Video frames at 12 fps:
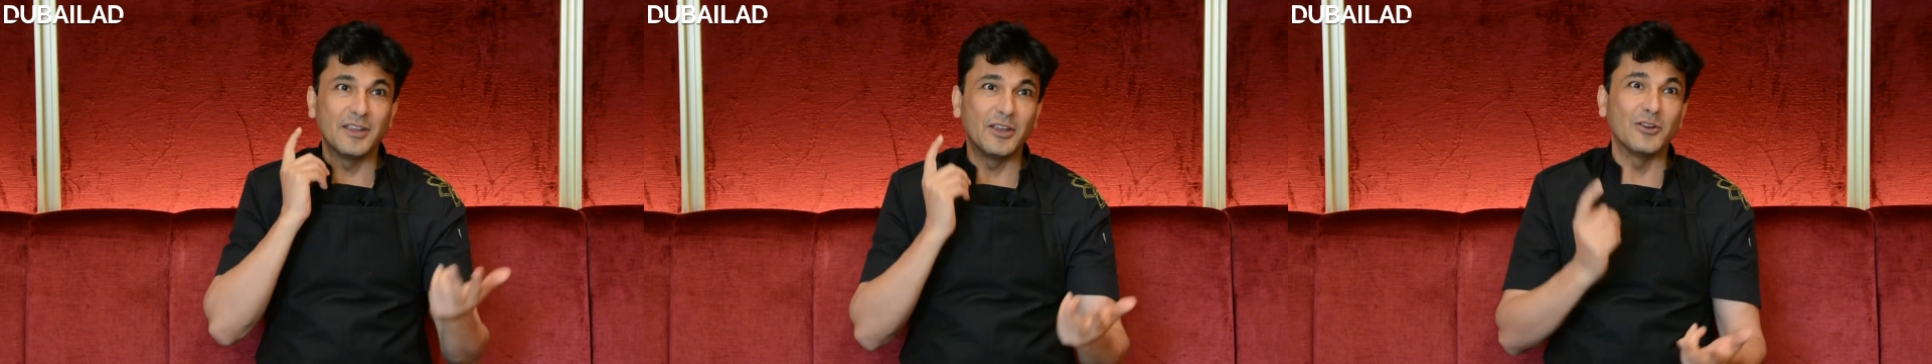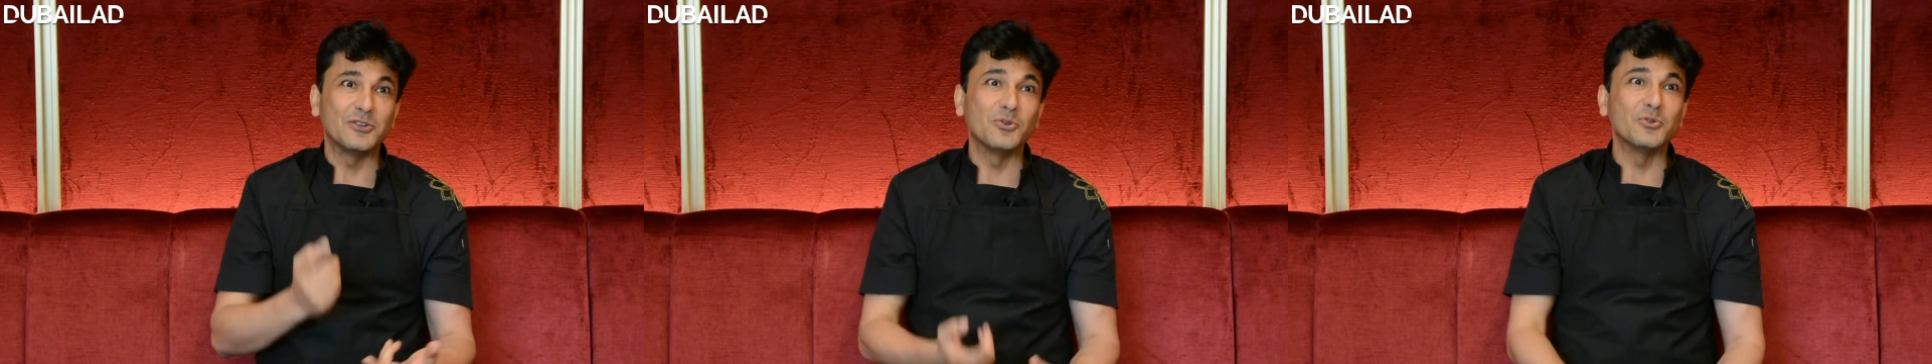
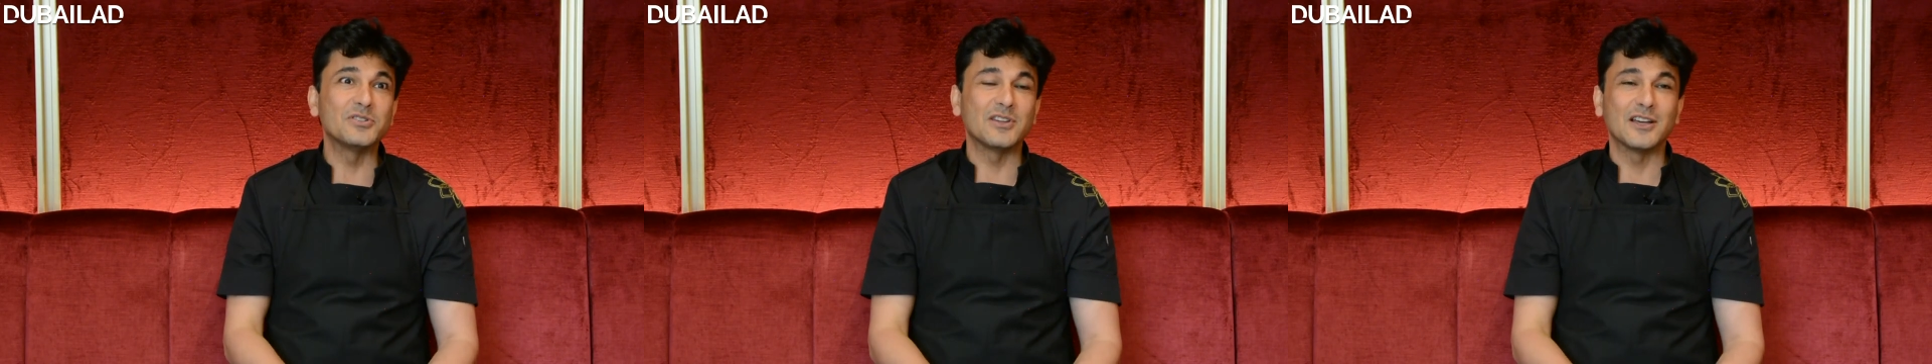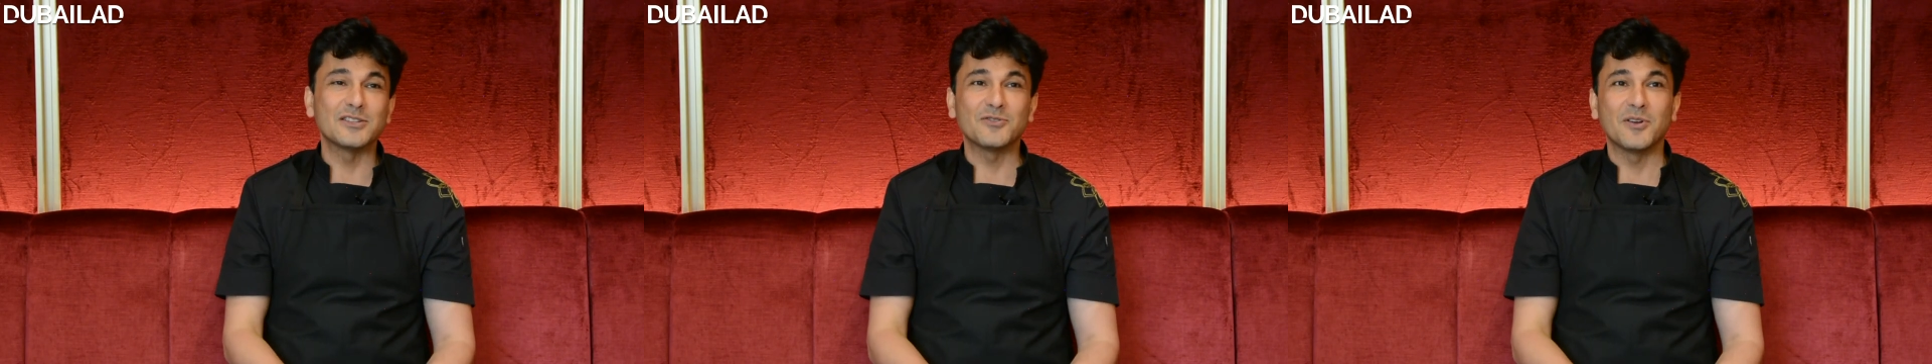He got two
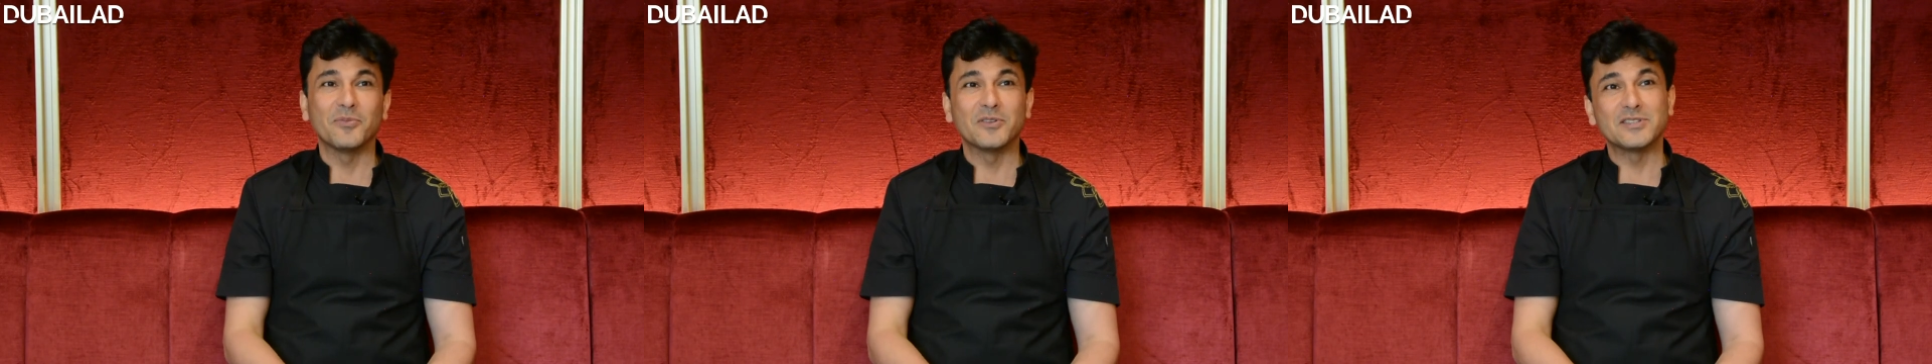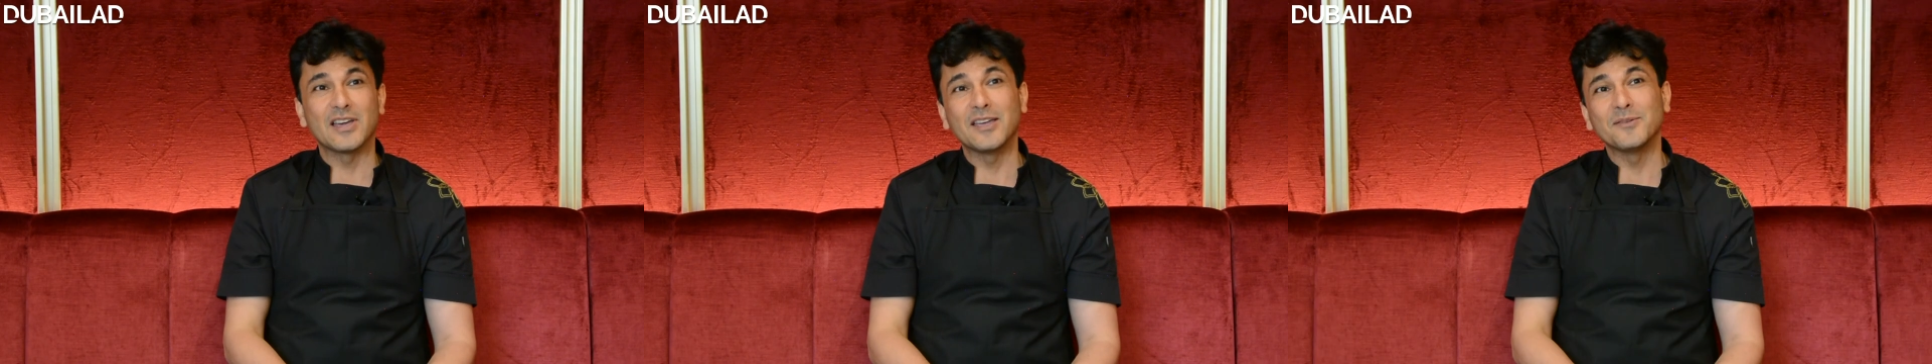stars from
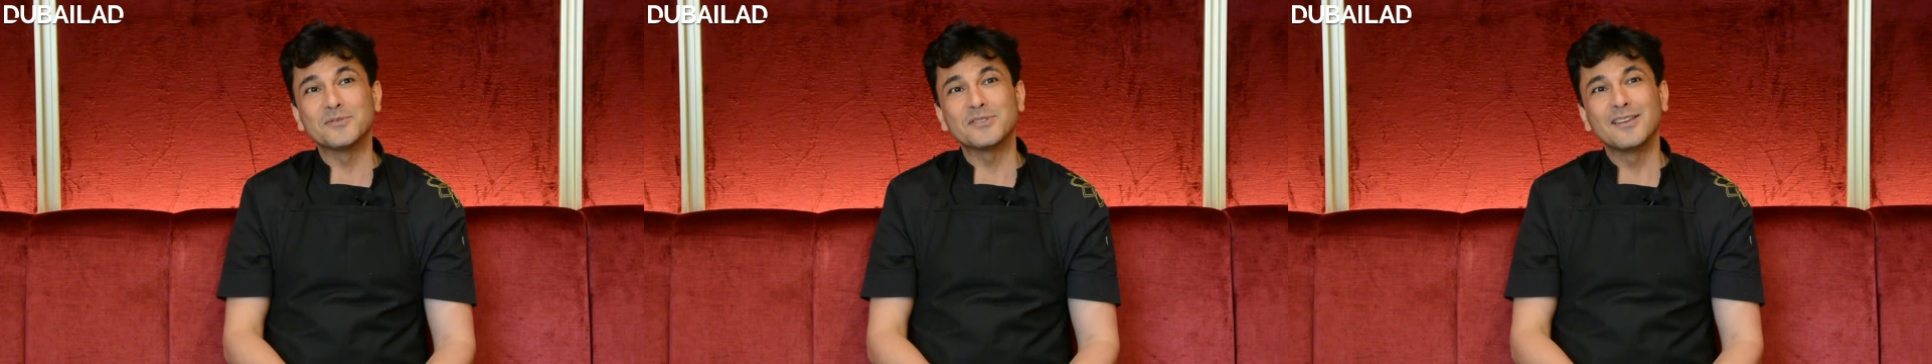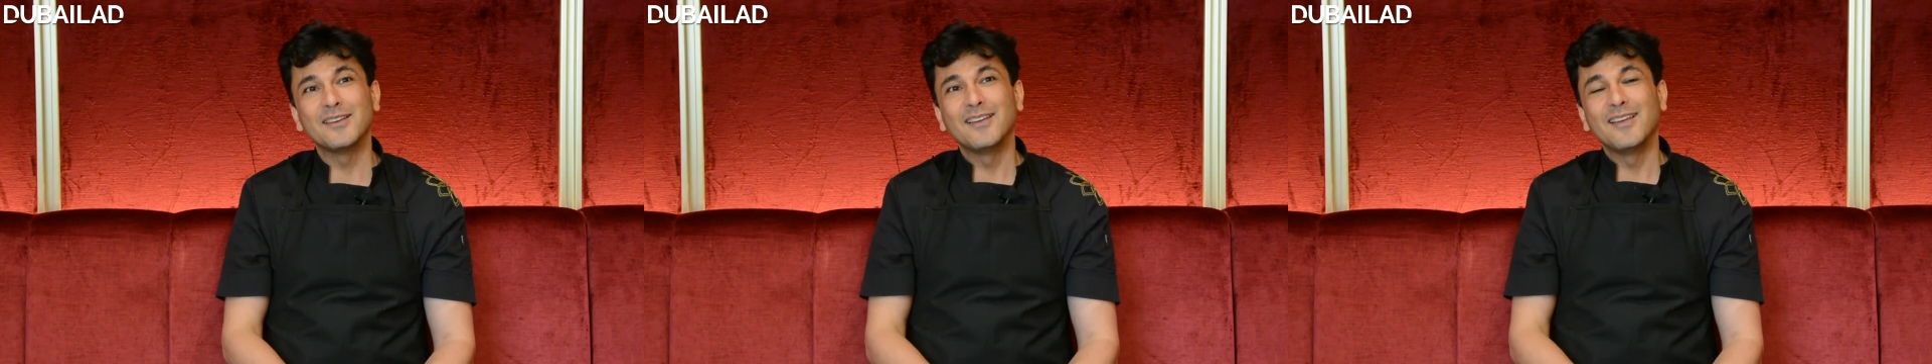the Times.